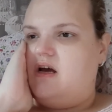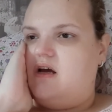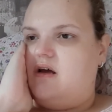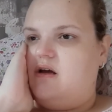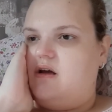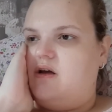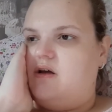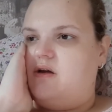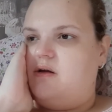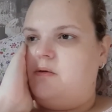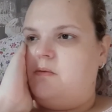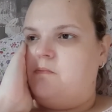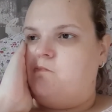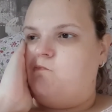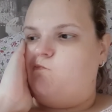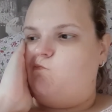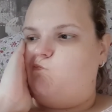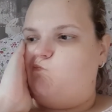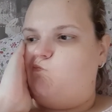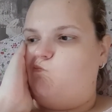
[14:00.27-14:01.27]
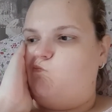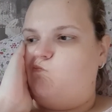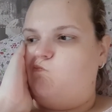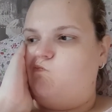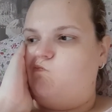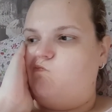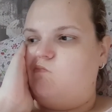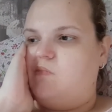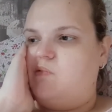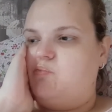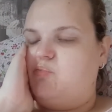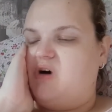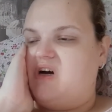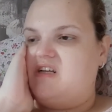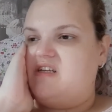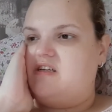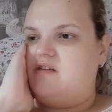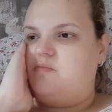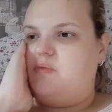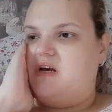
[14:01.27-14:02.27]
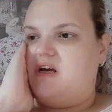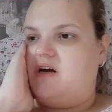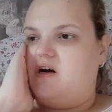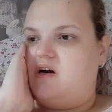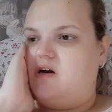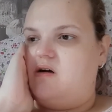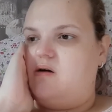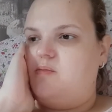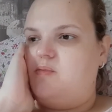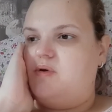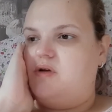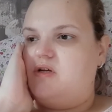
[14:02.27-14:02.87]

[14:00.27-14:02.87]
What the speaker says: But I did pick up